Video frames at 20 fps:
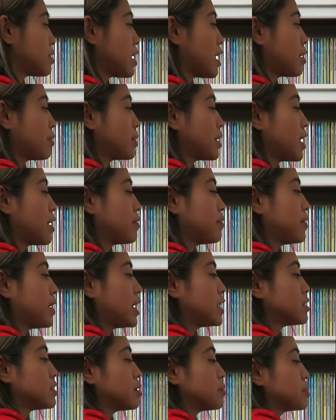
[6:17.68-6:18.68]
now we have
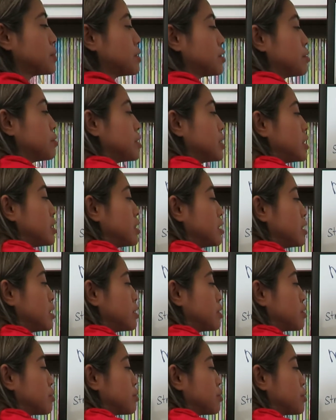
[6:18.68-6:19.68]
5 times 3
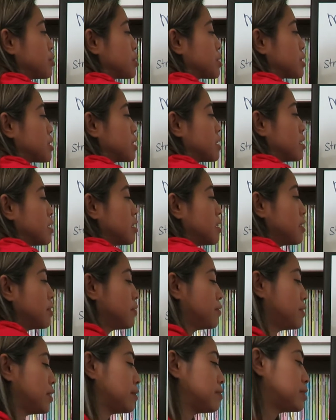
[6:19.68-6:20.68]
equals
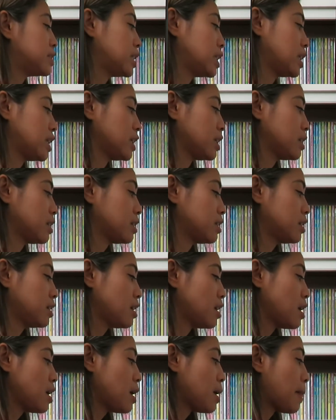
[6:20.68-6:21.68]
15.
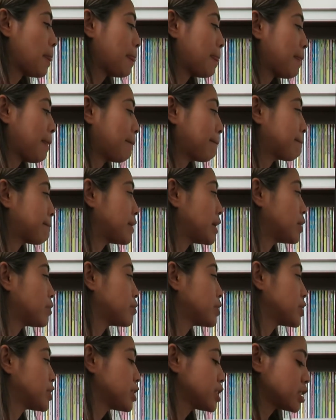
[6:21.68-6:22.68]
But
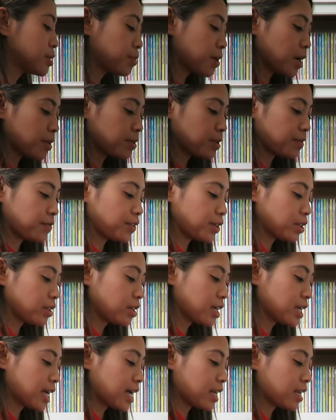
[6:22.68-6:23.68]
with this problem, if you
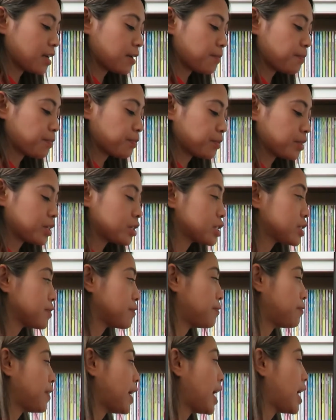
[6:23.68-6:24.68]
look at it, there's a
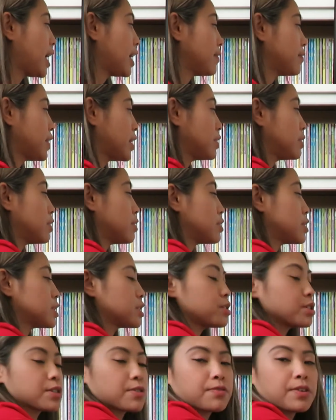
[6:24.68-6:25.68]
5. I notice
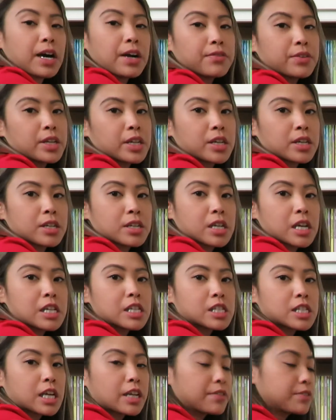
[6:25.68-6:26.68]
there's a 5 in here.
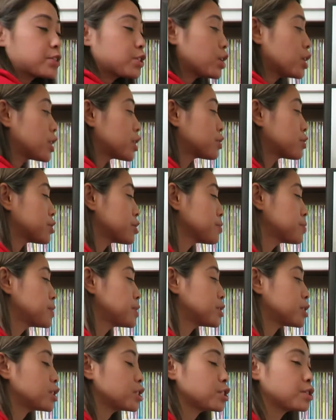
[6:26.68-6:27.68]
Instead of drawing groups,
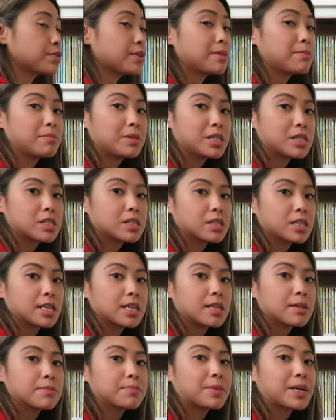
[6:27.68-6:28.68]
you can do it
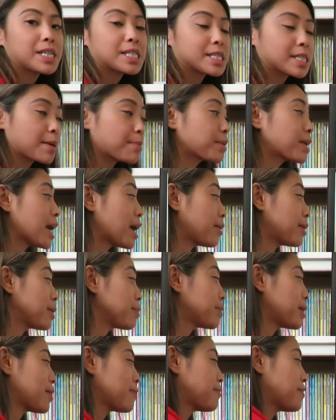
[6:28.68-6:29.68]
mentally by skip counting
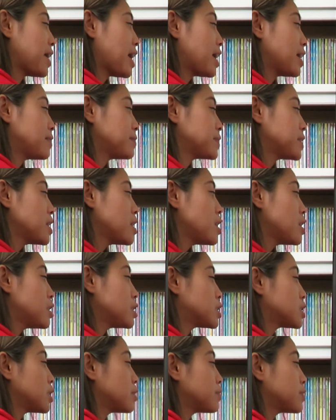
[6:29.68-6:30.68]
by 5s.
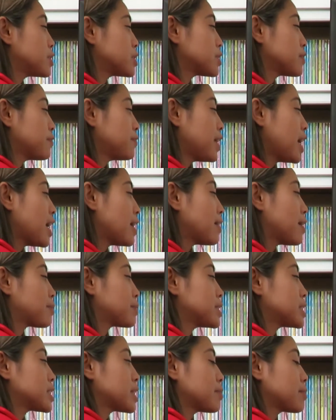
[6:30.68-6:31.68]
So there's a 5. I'm
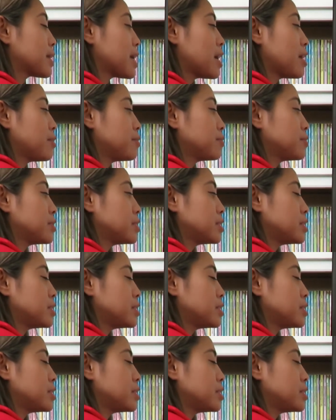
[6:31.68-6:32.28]
going to skip count